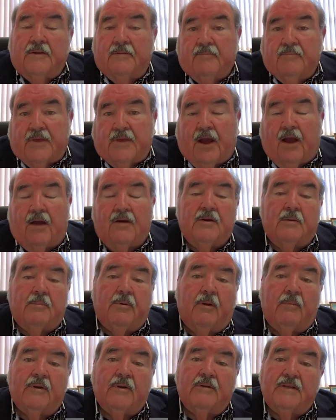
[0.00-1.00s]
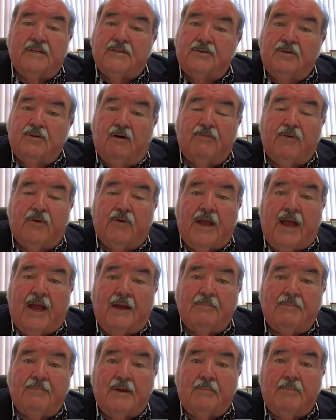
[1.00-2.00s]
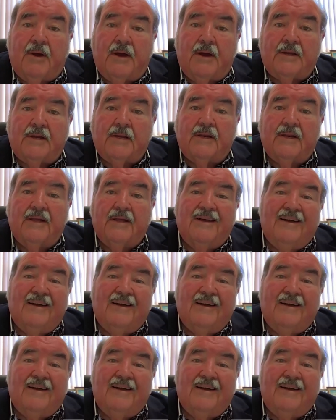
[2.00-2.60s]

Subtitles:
The owner probably is not very happy about it.